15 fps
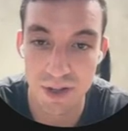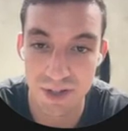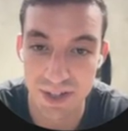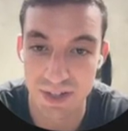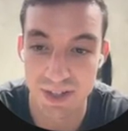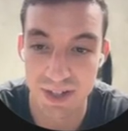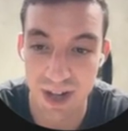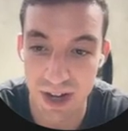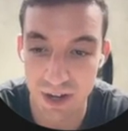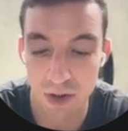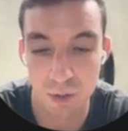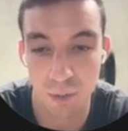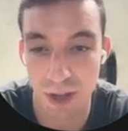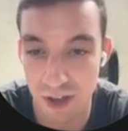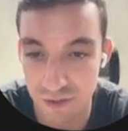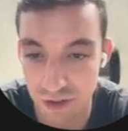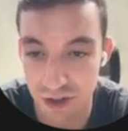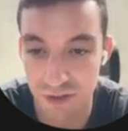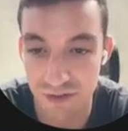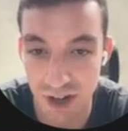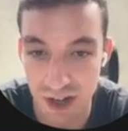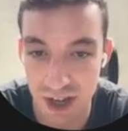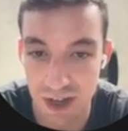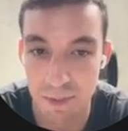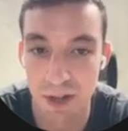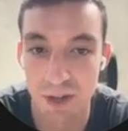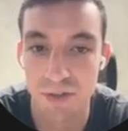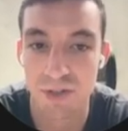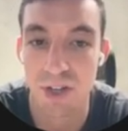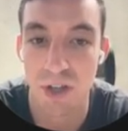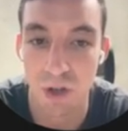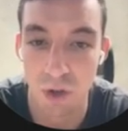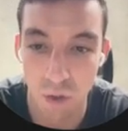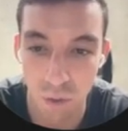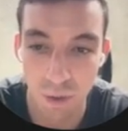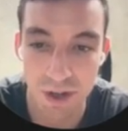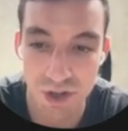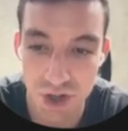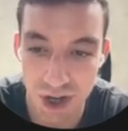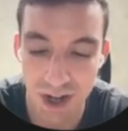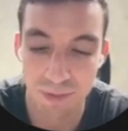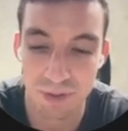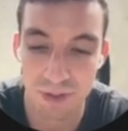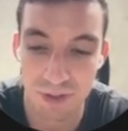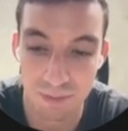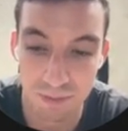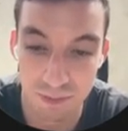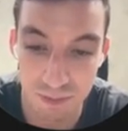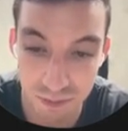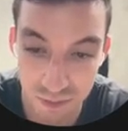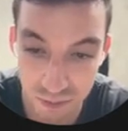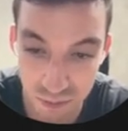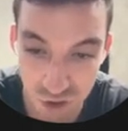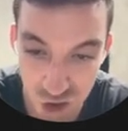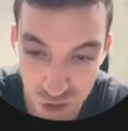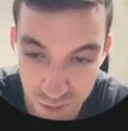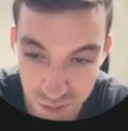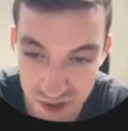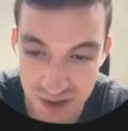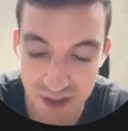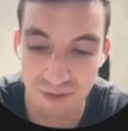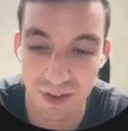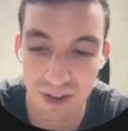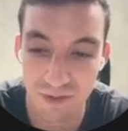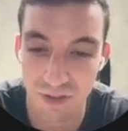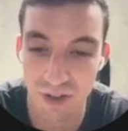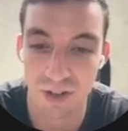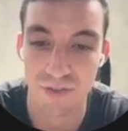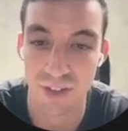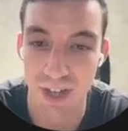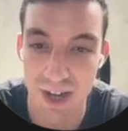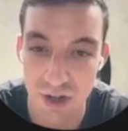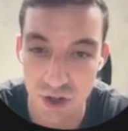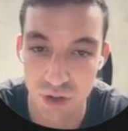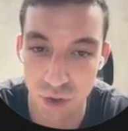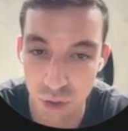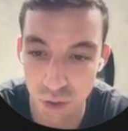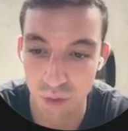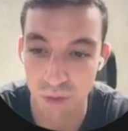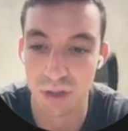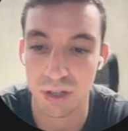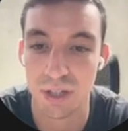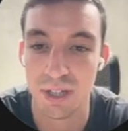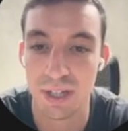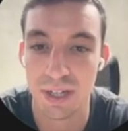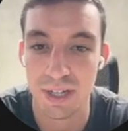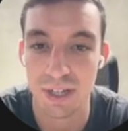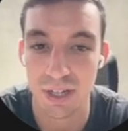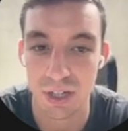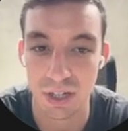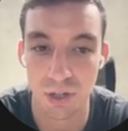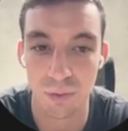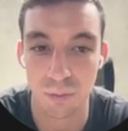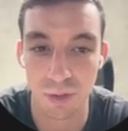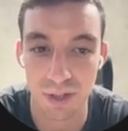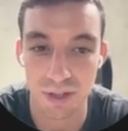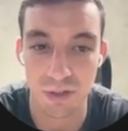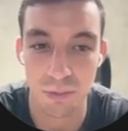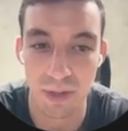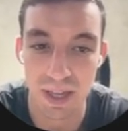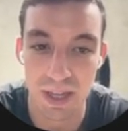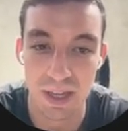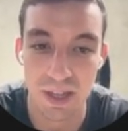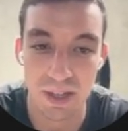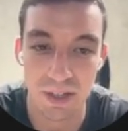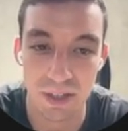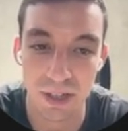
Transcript: that says, no, we have verified emails, always check with a specific verification tool. You don't want to be